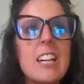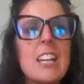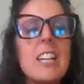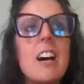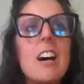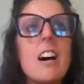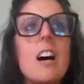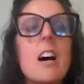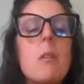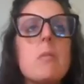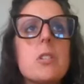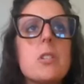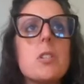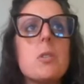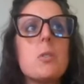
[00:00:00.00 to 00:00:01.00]
Yeah,
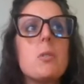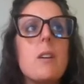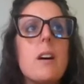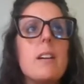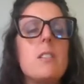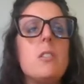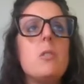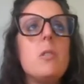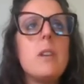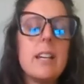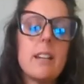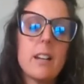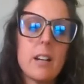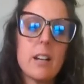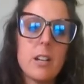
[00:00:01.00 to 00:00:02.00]
so you hit
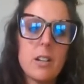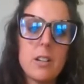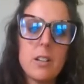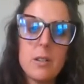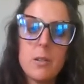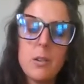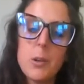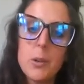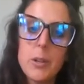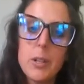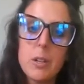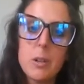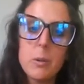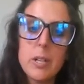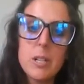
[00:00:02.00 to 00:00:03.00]
on it
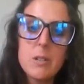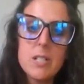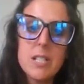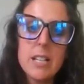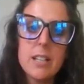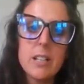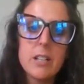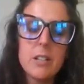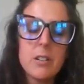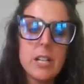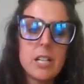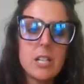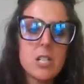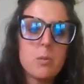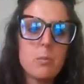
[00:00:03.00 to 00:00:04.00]
earlier when you said that they're an
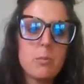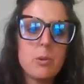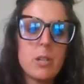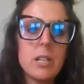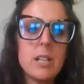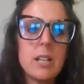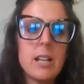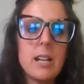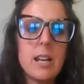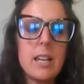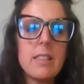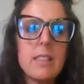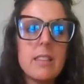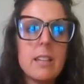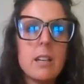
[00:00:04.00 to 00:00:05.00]
ancient breed. And I
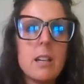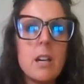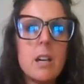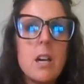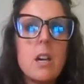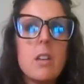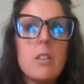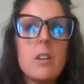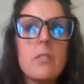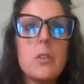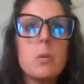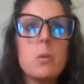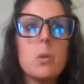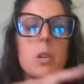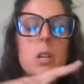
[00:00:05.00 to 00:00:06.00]
think that if
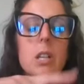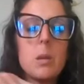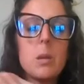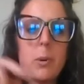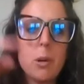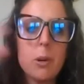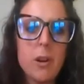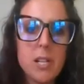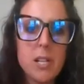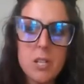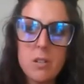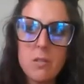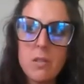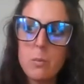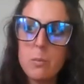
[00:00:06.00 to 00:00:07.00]
you look at the progression
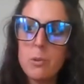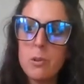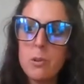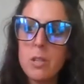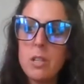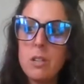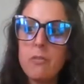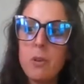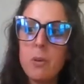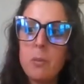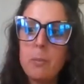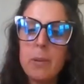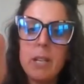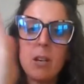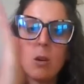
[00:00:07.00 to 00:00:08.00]
of the breed from
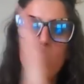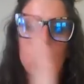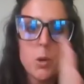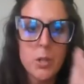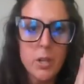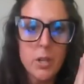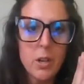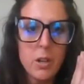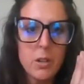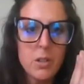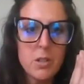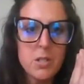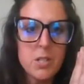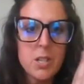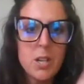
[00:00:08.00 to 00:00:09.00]
being war
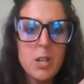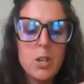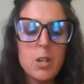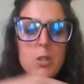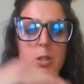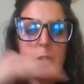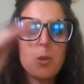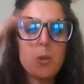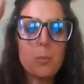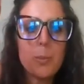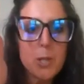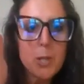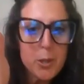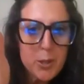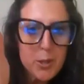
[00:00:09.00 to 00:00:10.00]
dogs to
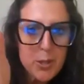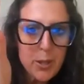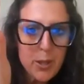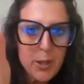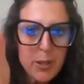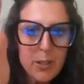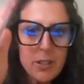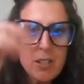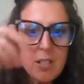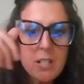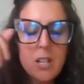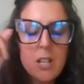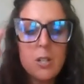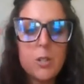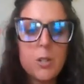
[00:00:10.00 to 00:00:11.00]
butcher's dogs
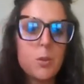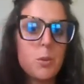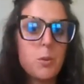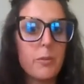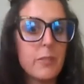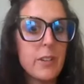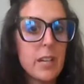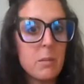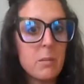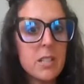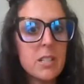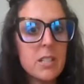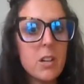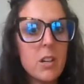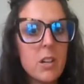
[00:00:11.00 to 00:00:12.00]
to family
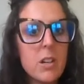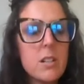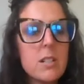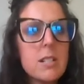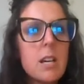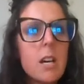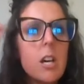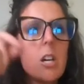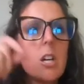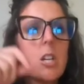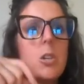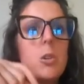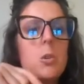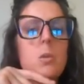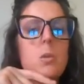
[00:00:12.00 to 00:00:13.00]
dogs,
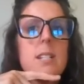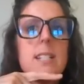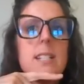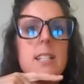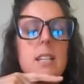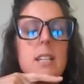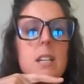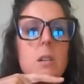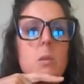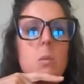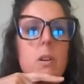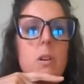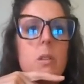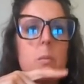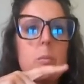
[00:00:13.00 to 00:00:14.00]
you see
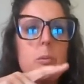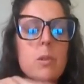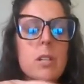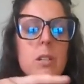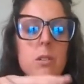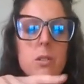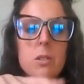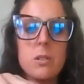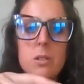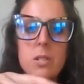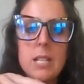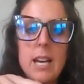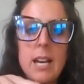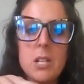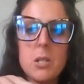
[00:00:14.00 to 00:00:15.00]
where the breeders
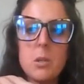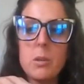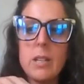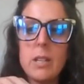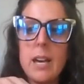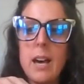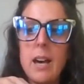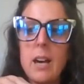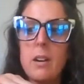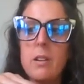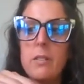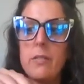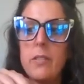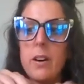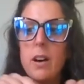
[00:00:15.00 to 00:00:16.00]
actually
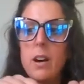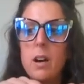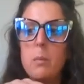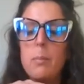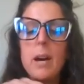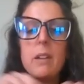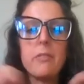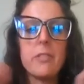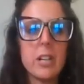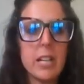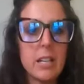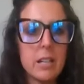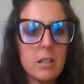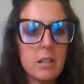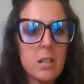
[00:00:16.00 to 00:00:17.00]
have
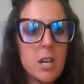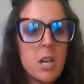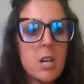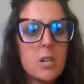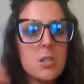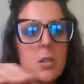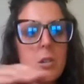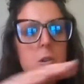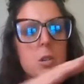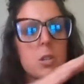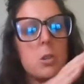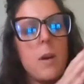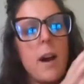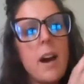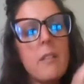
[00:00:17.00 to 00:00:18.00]
bifurcated. So
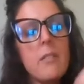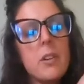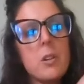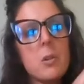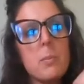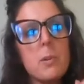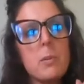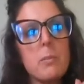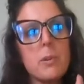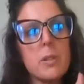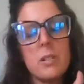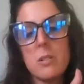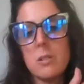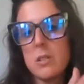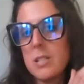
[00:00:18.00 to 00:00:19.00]
you have a group of
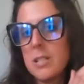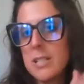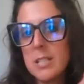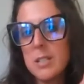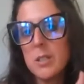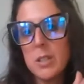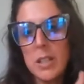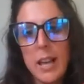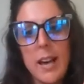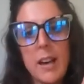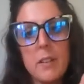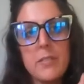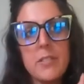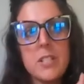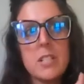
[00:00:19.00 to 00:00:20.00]
breeders still
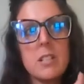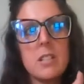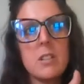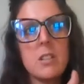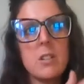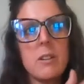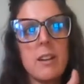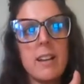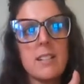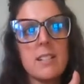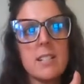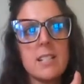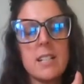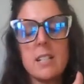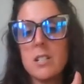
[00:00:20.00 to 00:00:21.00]
left in the United
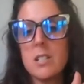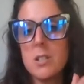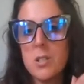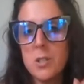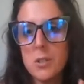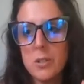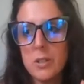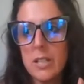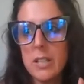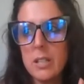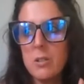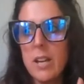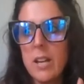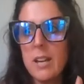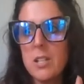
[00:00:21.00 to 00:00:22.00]
States and certainly
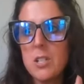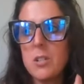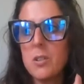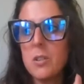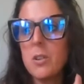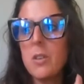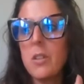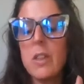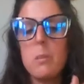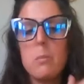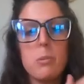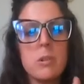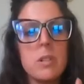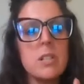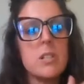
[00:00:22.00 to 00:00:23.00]
international that
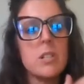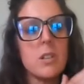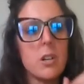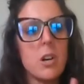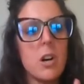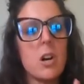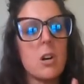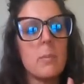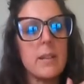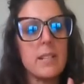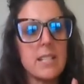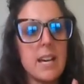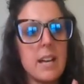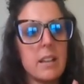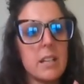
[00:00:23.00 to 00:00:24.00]
breed to the guard
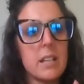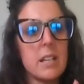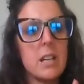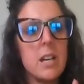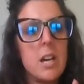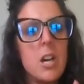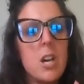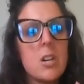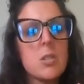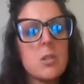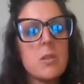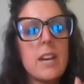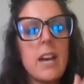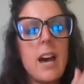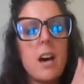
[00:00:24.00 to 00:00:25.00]
mentality. So
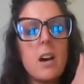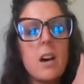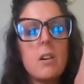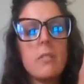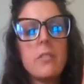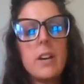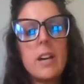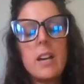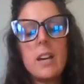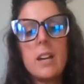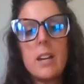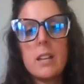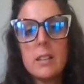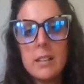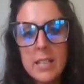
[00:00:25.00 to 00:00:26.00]
they have
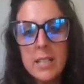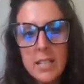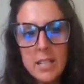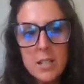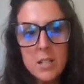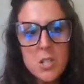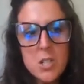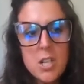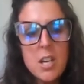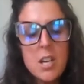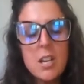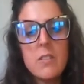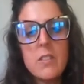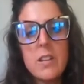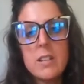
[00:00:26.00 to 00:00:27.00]
a lineage
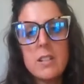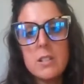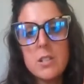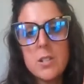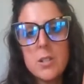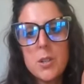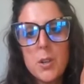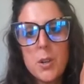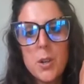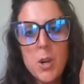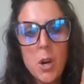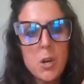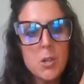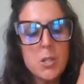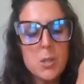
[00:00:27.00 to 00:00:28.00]
that is
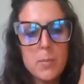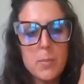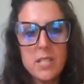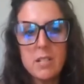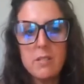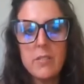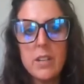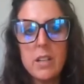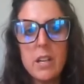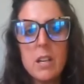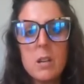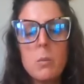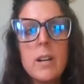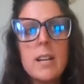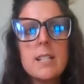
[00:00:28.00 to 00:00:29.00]
guard specific.
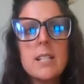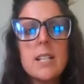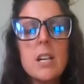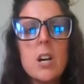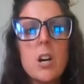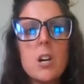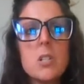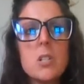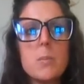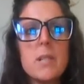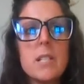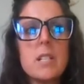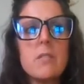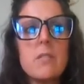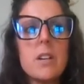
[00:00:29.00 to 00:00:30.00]
And when I say guard
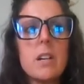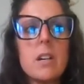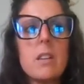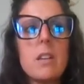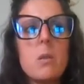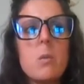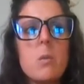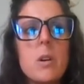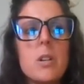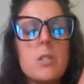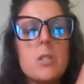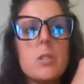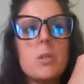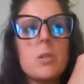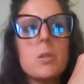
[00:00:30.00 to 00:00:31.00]
specific, they want
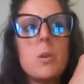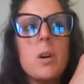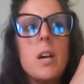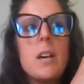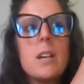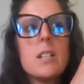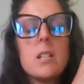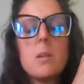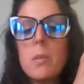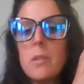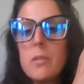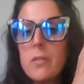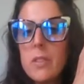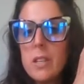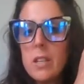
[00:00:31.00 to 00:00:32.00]
to do some
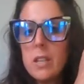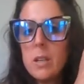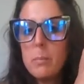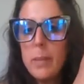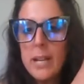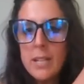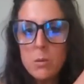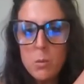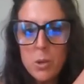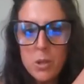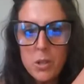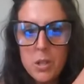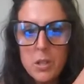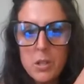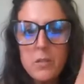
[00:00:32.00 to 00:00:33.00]
of the bite
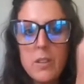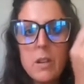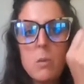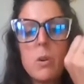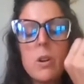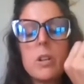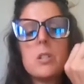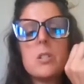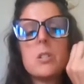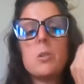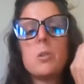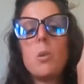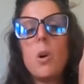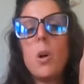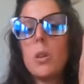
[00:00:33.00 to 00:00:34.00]
work. They want to
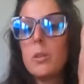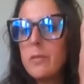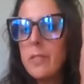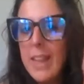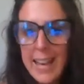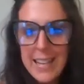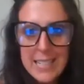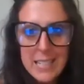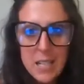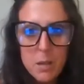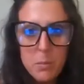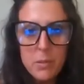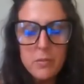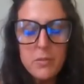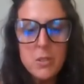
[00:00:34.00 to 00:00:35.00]
do all of that
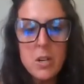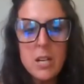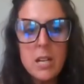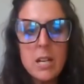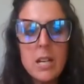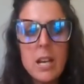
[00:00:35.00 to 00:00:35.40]
type of training.